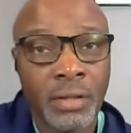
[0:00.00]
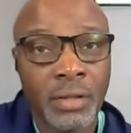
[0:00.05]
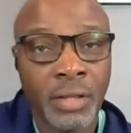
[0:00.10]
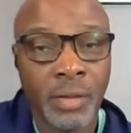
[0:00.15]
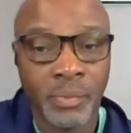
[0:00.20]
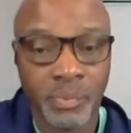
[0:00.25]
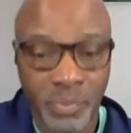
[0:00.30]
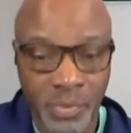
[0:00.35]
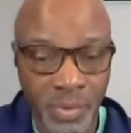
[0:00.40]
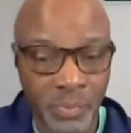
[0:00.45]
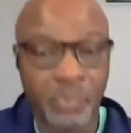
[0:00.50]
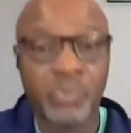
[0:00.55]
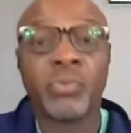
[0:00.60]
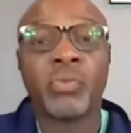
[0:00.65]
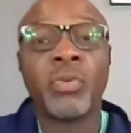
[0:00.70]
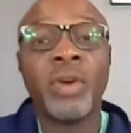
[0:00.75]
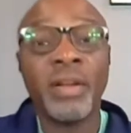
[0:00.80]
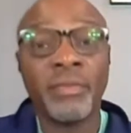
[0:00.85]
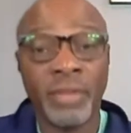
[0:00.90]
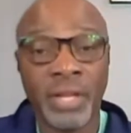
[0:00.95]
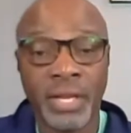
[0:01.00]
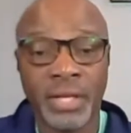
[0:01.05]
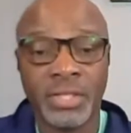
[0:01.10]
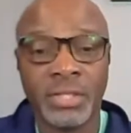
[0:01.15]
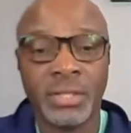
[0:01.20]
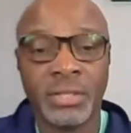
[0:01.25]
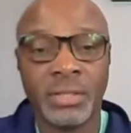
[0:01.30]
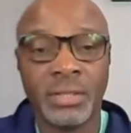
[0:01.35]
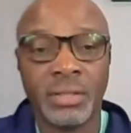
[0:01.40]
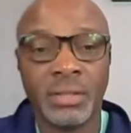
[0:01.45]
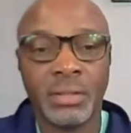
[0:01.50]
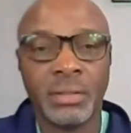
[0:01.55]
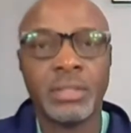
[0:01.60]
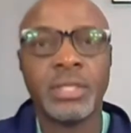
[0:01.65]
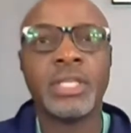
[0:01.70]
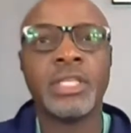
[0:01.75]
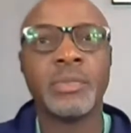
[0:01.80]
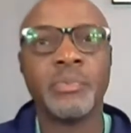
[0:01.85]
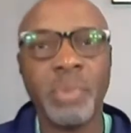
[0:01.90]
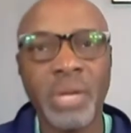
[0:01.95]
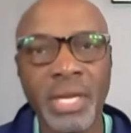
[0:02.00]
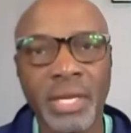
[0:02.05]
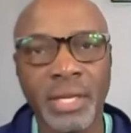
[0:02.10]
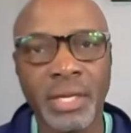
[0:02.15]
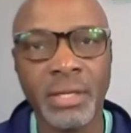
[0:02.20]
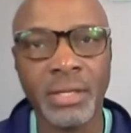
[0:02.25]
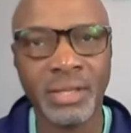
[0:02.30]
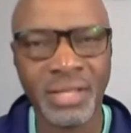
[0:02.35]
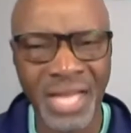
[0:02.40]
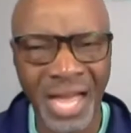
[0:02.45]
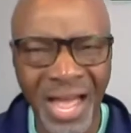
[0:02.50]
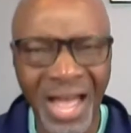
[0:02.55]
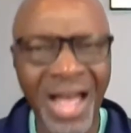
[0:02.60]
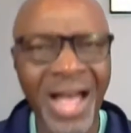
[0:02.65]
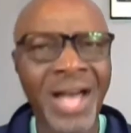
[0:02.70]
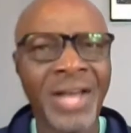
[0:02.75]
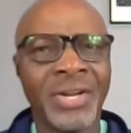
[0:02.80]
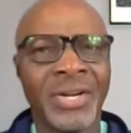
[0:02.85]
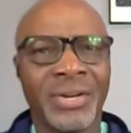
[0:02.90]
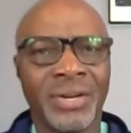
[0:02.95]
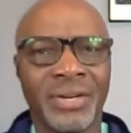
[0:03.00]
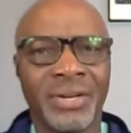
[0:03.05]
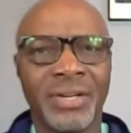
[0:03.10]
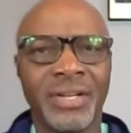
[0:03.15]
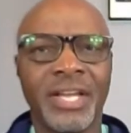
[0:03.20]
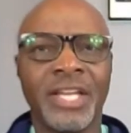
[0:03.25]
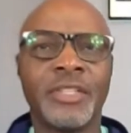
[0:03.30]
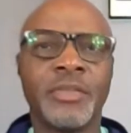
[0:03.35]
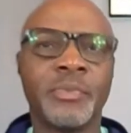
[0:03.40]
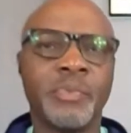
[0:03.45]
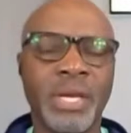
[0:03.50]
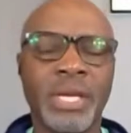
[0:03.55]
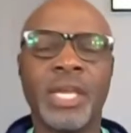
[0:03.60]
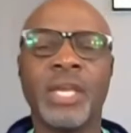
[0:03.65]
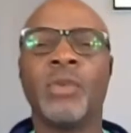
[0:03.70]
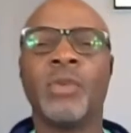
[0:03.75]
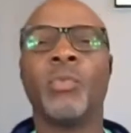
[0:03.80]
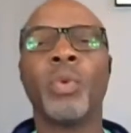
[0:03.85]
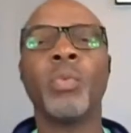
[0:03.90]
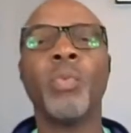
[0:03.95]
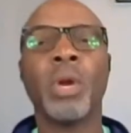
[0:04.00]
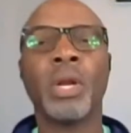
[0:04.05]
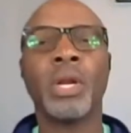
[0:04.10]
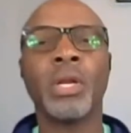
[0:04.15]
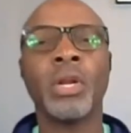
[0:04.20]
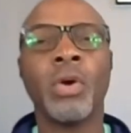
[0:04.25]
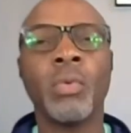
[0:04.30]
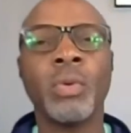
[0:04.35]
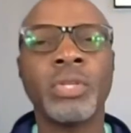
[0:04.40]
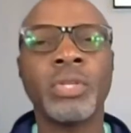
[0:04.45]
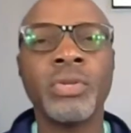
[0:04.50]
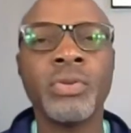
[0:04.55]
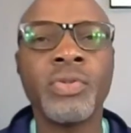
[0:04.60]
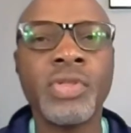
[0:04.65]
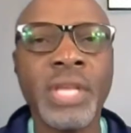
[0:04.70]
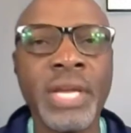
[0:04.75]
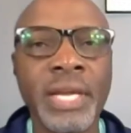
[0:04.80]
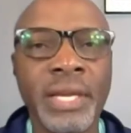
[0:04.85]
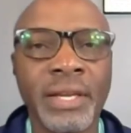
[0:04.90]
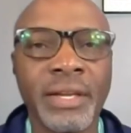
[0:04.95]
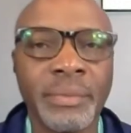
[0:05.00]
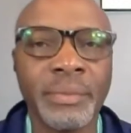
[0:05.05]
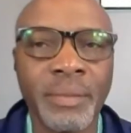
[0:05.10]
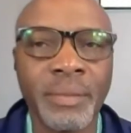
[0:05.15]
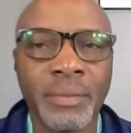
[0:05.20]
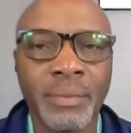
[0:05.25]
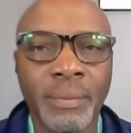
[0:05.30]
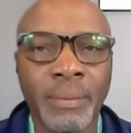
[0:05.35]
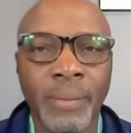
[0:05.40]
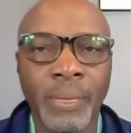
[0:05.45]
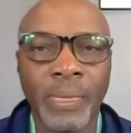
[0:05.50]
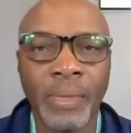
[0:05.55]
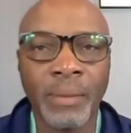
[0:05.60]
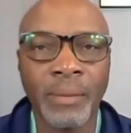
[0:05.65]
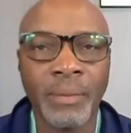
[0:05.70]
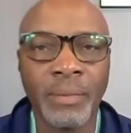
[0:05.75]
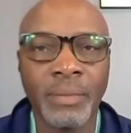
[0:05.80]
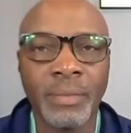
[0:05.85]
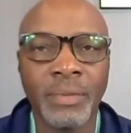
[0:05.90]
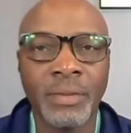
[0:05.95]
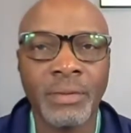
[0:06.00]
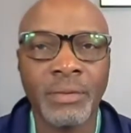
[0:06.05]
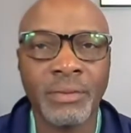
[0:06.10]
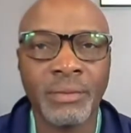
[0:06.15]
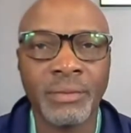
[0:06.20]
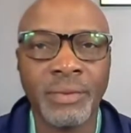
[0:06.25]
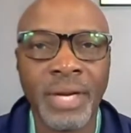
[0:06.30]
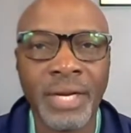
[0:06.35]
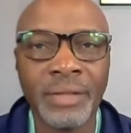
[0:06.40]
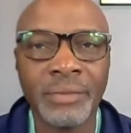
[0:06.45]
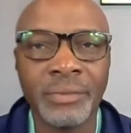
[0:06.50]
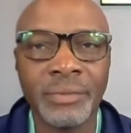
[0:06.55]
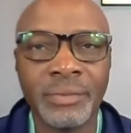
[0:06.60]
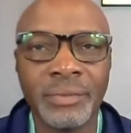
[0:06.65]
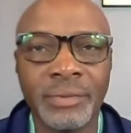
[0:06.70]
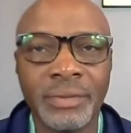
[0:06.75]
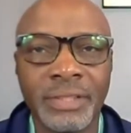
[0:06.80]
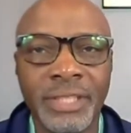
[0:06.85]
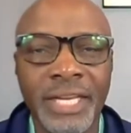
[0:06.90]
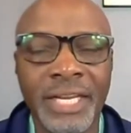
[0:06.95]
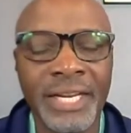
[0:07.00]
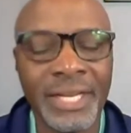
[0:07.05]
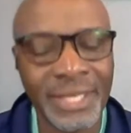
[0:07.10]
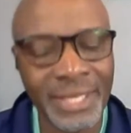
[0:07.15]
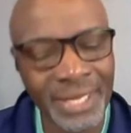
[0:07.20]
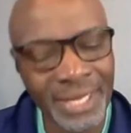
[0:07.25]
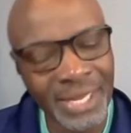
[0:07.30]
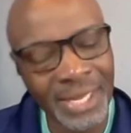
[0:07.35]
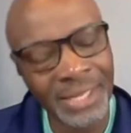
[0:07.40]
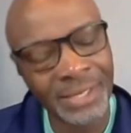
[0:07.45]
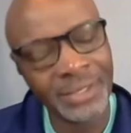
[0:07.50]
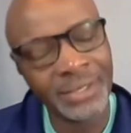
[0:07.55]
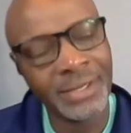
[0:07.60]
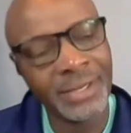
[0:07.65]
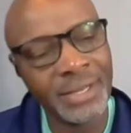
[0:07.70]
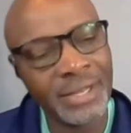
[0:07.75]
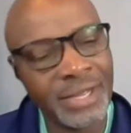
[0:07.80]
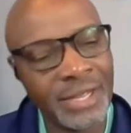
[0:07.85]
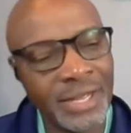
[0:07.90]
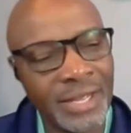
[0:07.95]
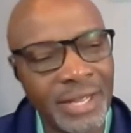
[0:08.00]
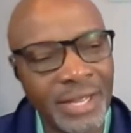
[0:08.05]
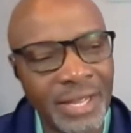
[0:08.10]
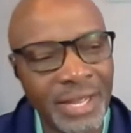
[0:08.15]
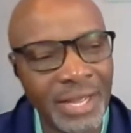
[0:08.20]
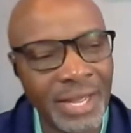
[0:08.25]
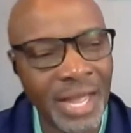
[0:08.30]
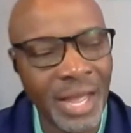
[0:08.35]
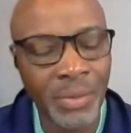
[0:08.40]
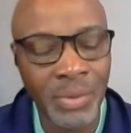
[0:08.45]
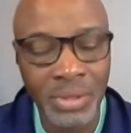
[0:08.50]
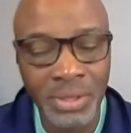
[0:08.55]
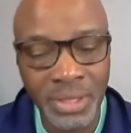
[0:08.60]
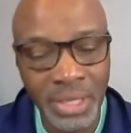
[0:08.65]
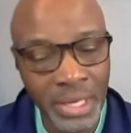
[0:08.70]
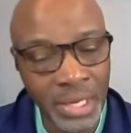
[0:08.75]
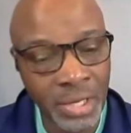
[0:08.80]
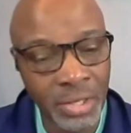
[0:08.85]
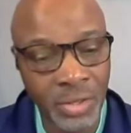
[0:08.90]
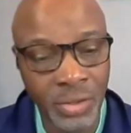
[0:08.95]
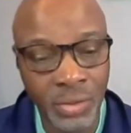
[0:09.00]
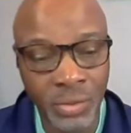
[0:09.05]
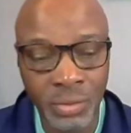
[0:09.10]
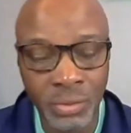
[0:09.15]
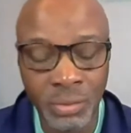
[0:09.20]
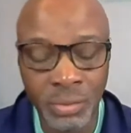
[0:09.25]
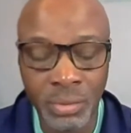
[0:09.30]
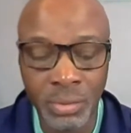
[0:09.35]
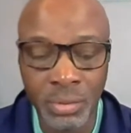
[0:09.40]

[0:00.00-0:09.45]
the privilege to speak, the honor of speaking. We want to know what you think, right? And again, I will tell you